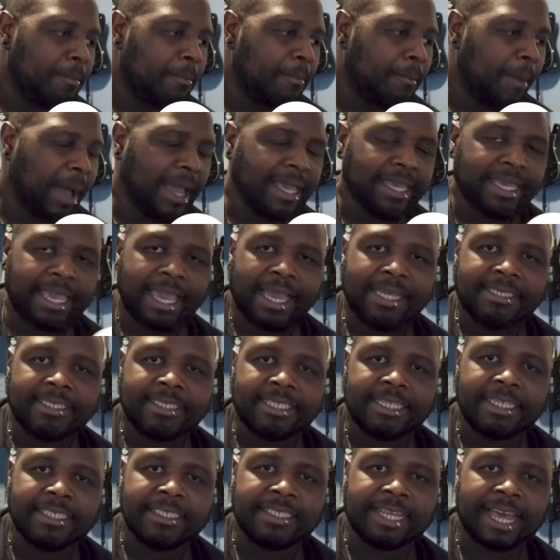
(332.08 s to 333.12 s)
my guess
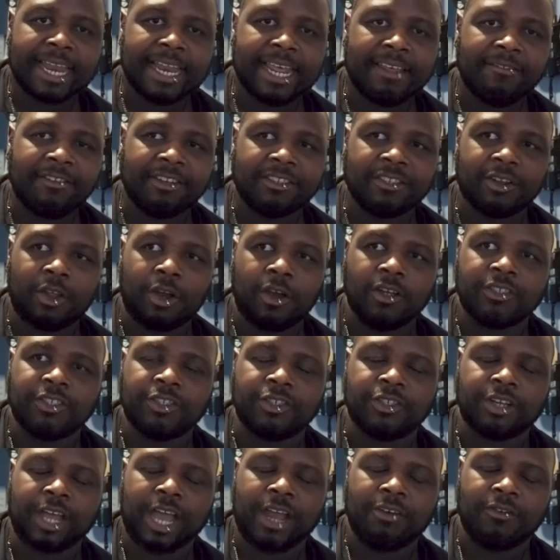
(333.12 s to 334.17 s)
is that as long as
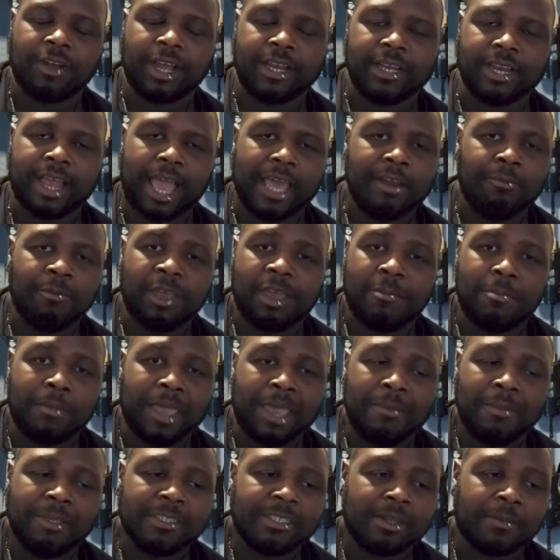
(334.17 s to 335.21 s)
they're not right, it
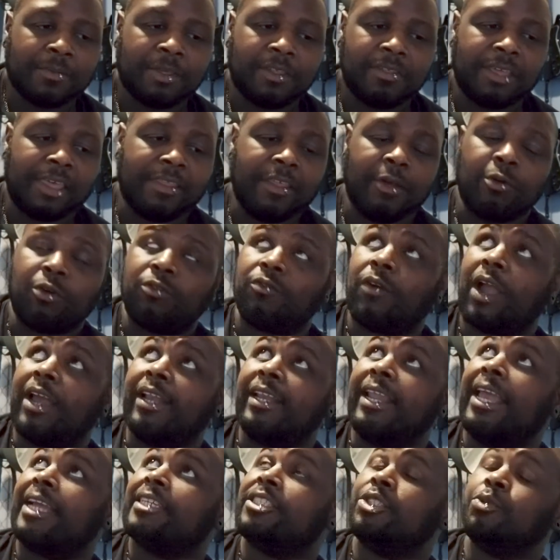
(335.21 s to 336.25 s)
may be something that they were
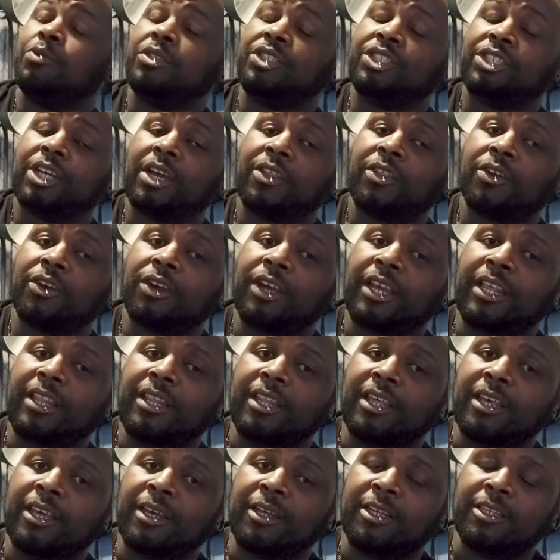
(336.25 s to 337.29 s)
right next to each other
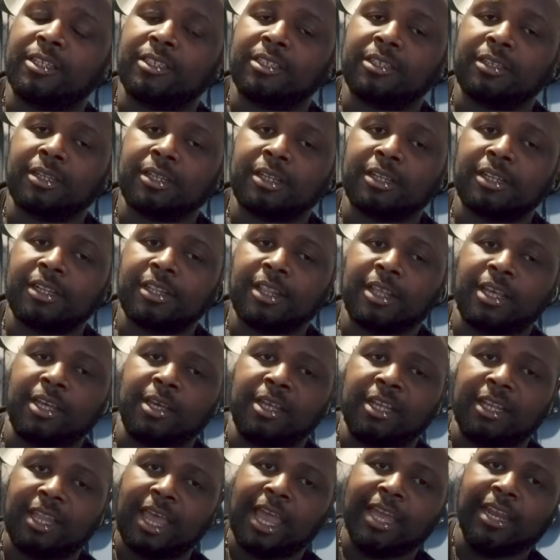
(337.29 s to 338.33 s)
in the
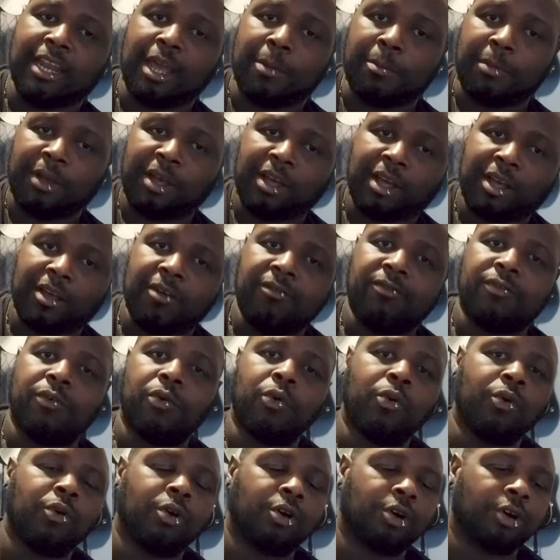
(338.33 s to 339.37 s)
light above,
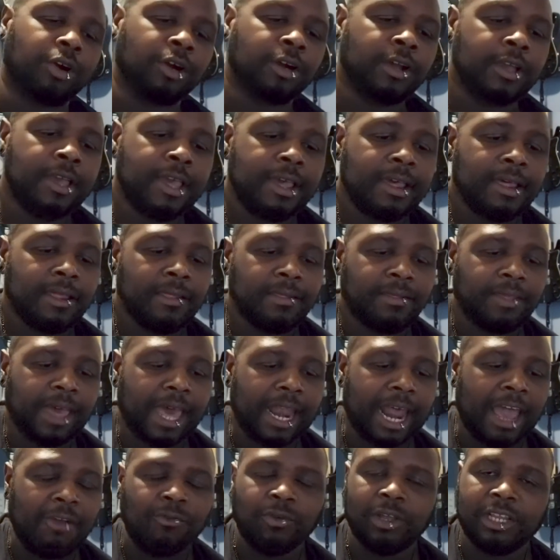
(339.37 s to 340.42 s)
or
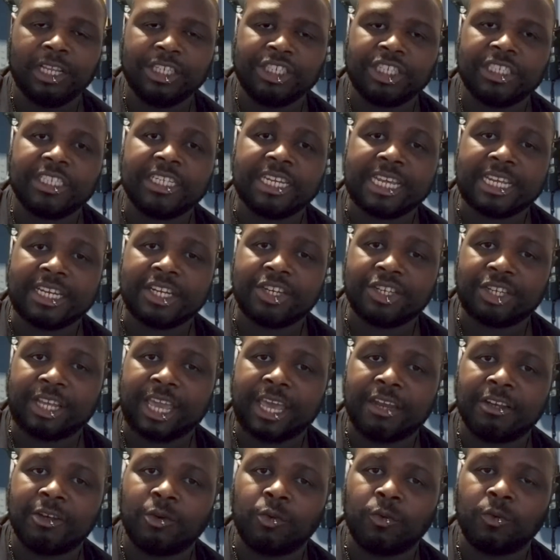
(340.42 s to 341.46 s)
that I really just need to
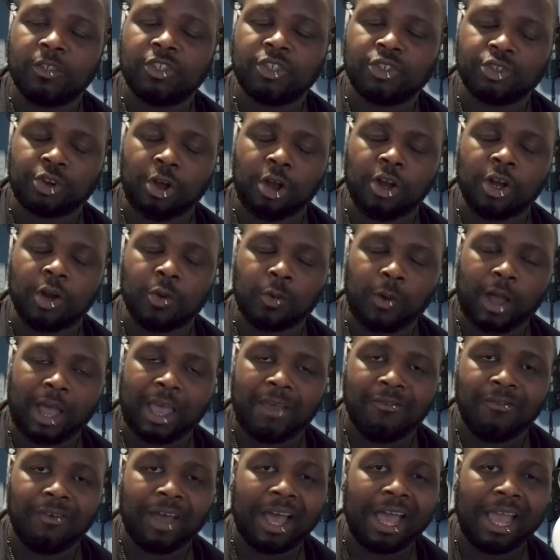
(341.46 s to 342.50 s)
get stronger
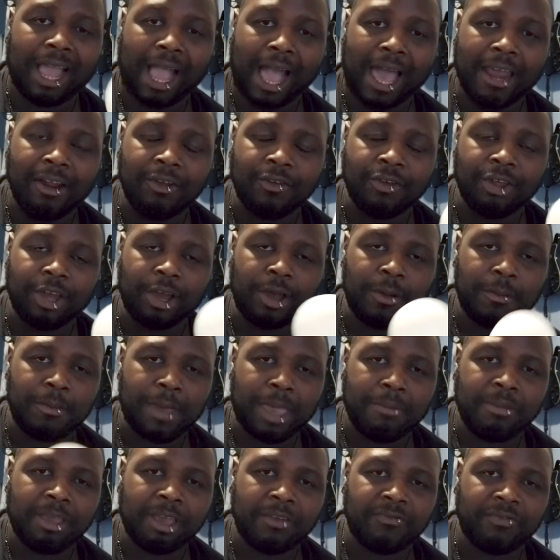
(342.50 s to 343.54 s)
Wi-Fi. I don't know.
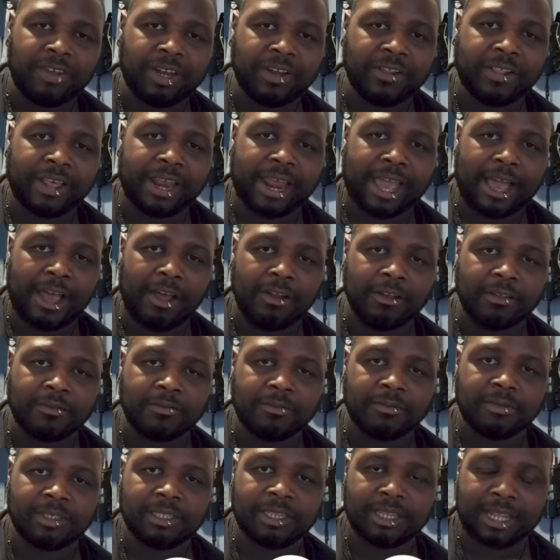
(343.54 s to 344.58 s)
Maybe I'll figure that out
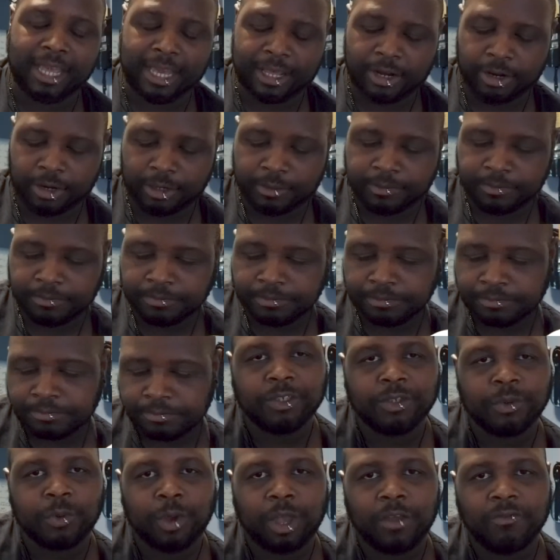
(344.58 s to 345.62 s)
later.
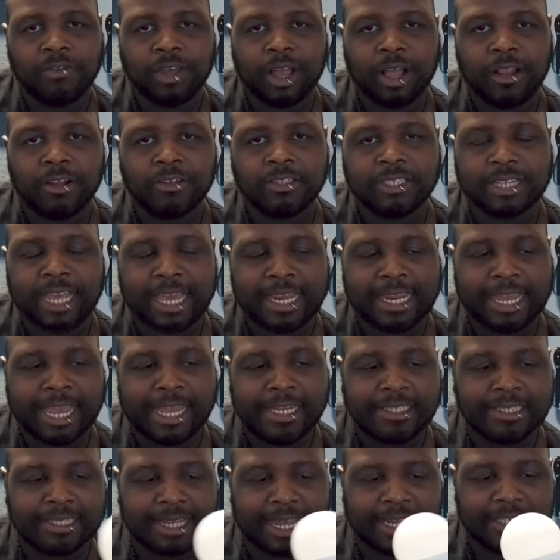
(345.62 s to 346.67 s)
For
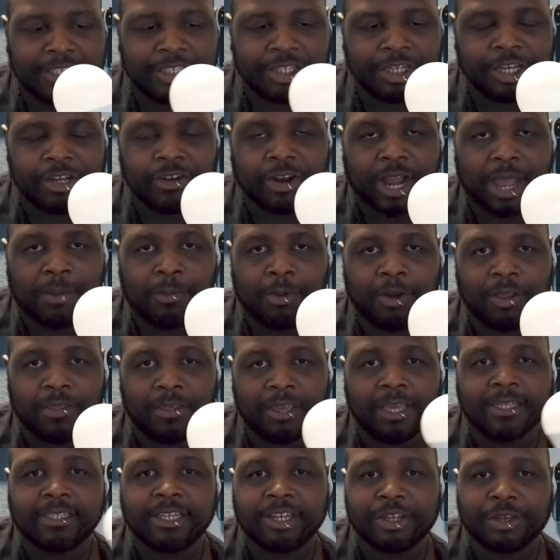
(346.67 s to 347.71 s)
$12.88, you can grab one of
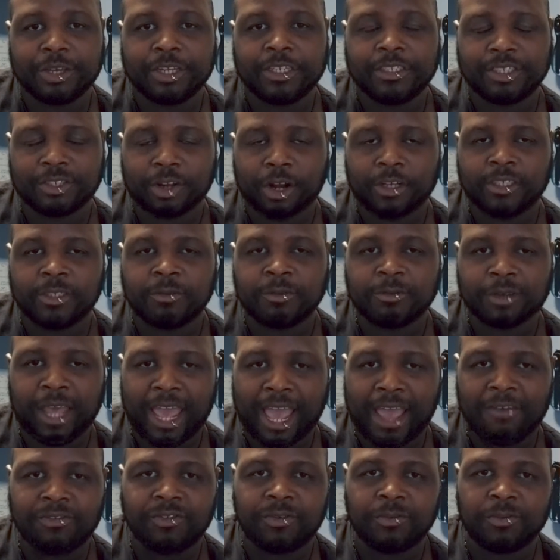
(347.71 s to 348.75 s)
these and you can start to
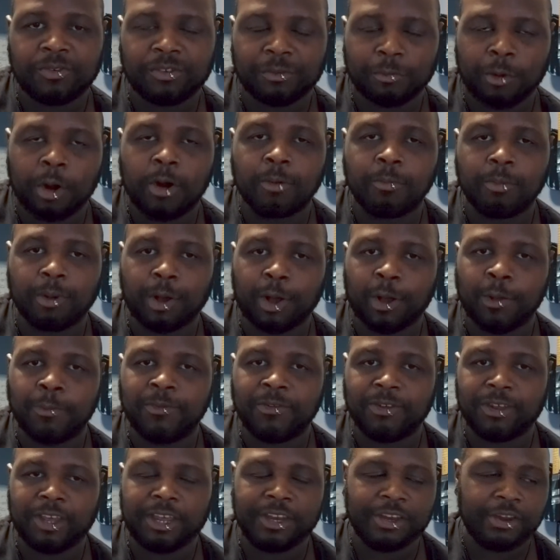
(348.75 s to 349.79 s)
have some smart
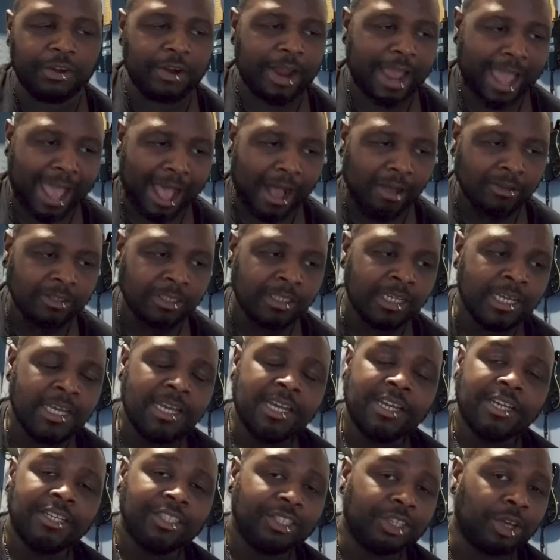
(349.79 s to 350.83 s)
bulbs in your house.
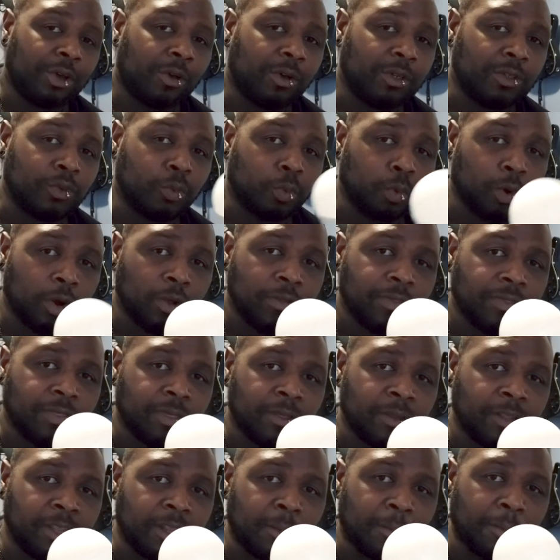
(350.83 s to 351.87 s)
So it was
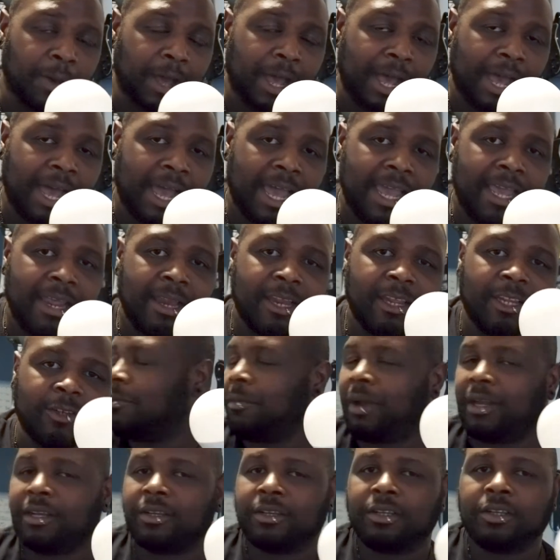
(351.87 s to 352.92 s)
worth the buy.
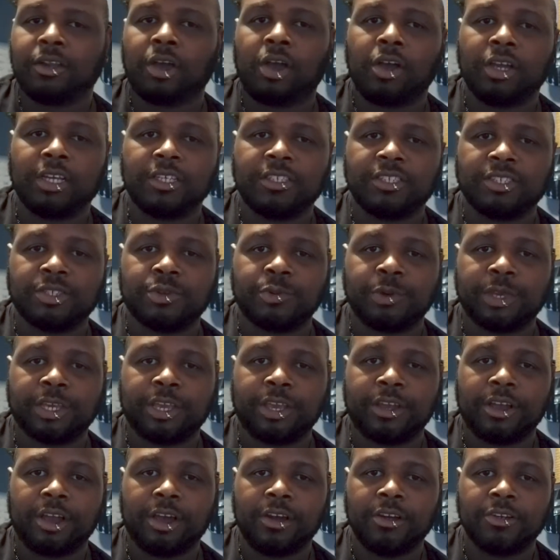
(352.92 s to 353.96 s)
Sorry, my dog is
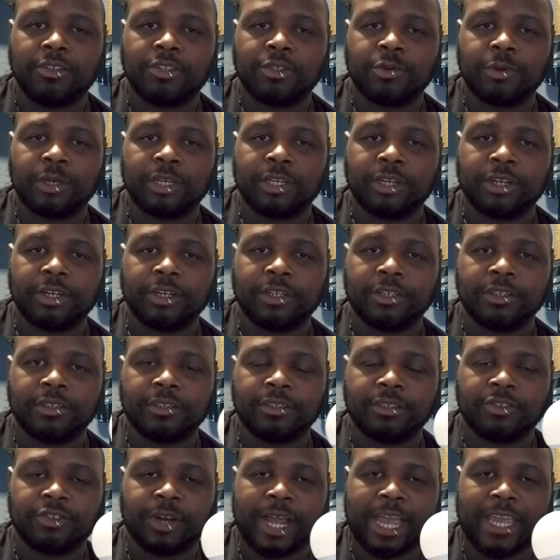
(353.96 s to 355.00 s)
squeaking on her squeaker
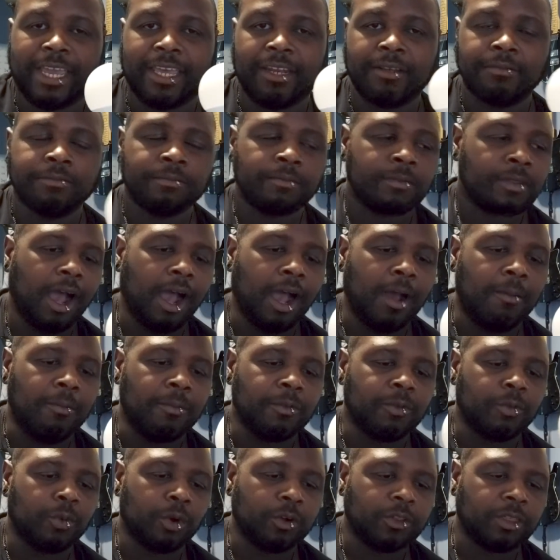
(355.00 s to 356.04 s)
dragon.
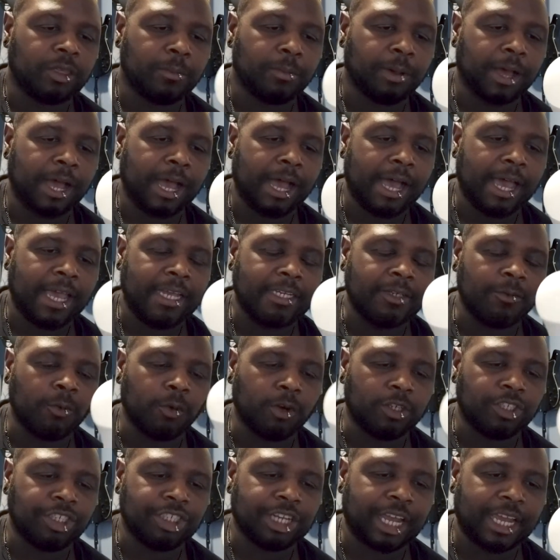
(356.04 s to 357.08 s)
Worth the buy,
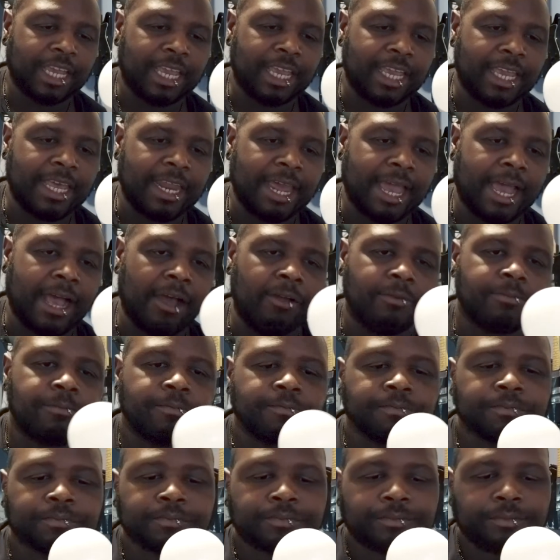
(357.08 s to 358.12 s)
worth checking it
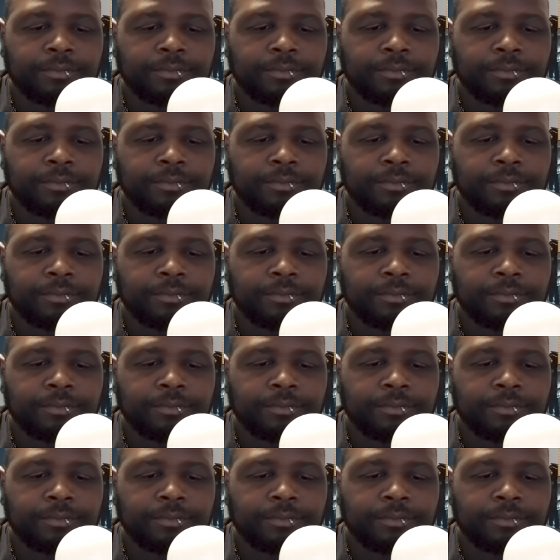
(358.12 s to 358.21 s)
out.